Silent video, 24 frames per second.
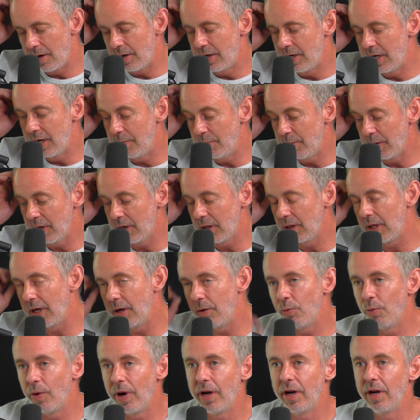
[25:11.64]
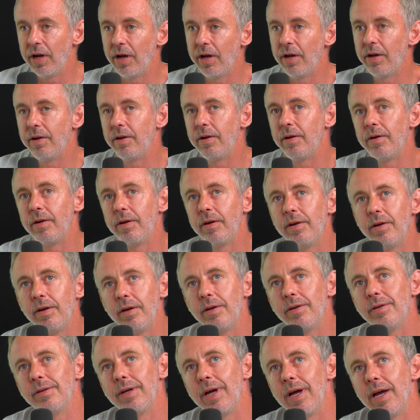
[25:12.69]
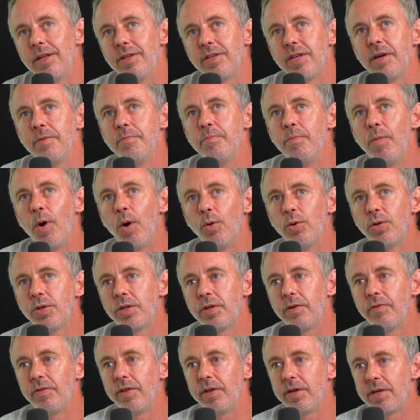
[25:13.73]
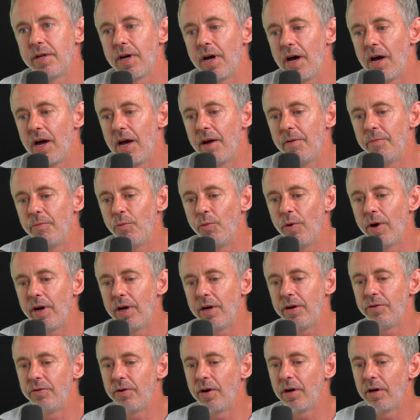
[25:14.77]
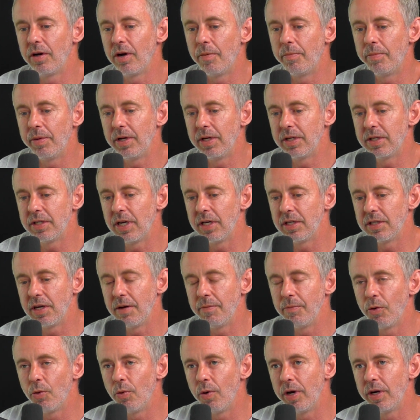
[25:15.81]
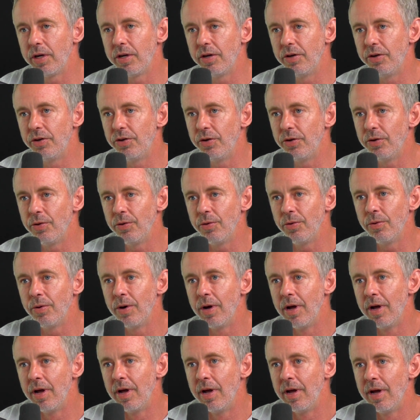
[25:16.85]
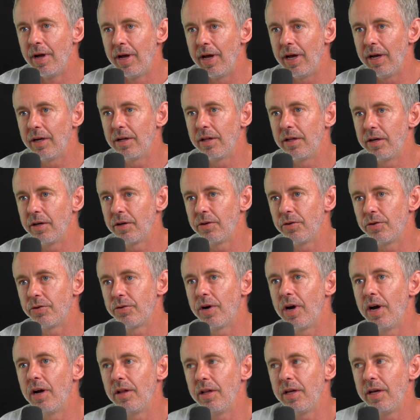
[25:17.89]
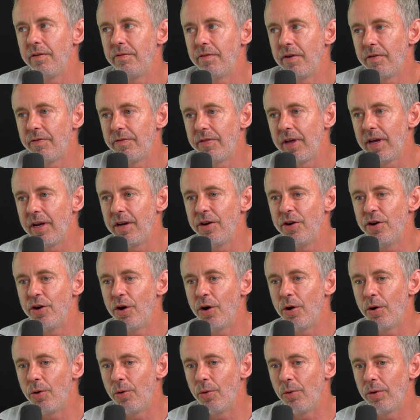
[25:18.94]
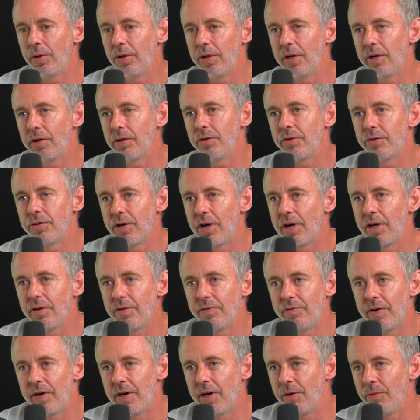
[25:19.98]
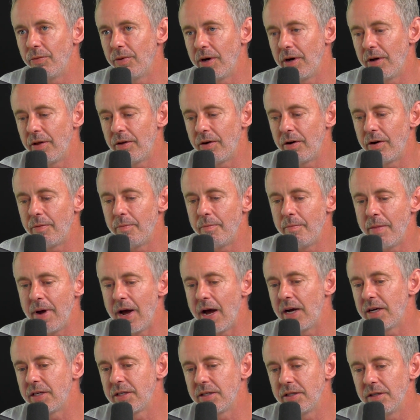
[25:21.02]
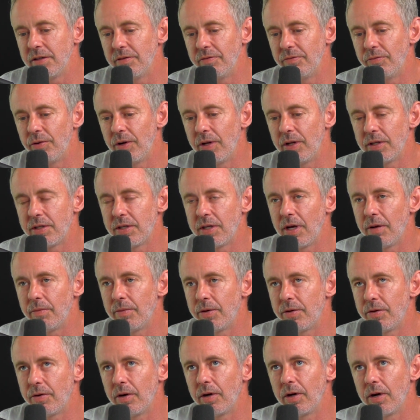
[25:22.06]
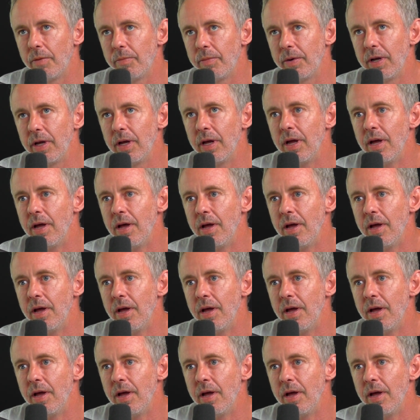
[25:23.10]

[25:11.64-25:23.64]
Typically I'd say most of the time when a drug company says, I'm going to do a clinical trial, even if they know clinical trials very well, they're a massive, well-established drug company,